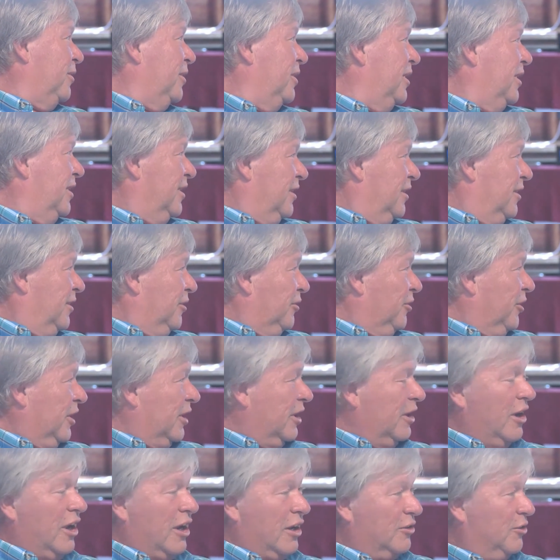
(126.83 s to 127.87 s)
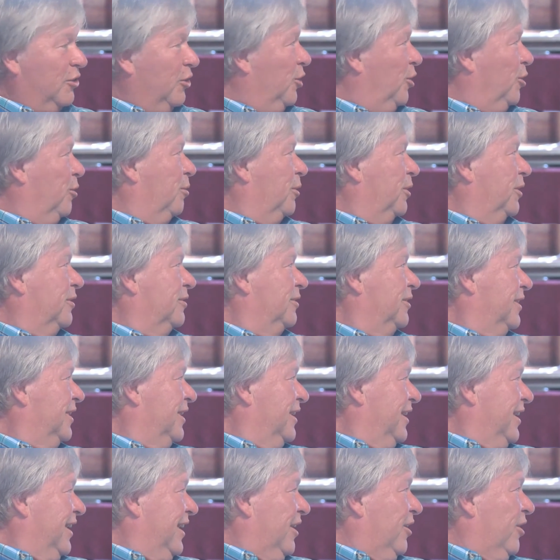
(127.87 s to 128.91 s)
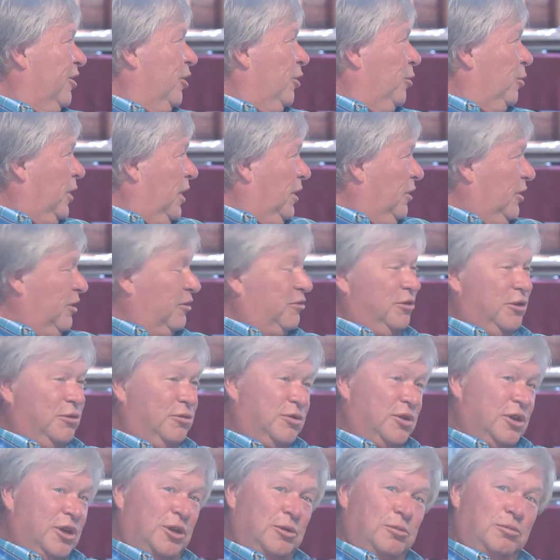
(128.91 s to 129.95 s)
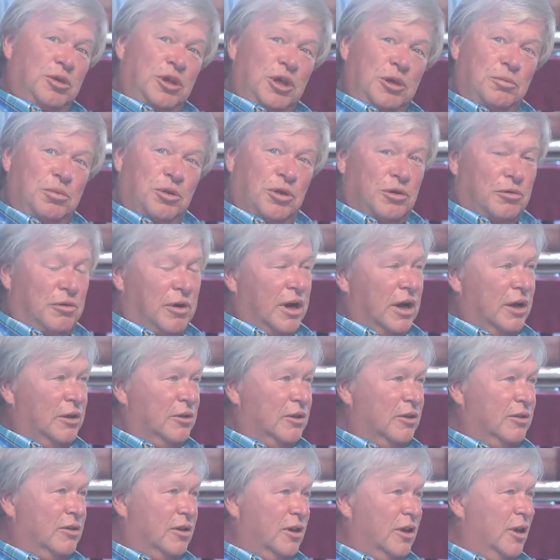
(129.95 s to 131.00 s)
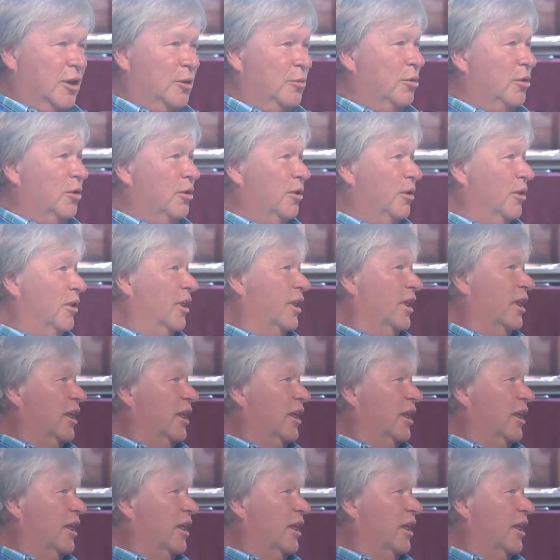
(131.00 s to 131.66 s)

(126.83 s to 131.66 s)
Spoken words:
It was like in October, and I think we had like 15 people around the table.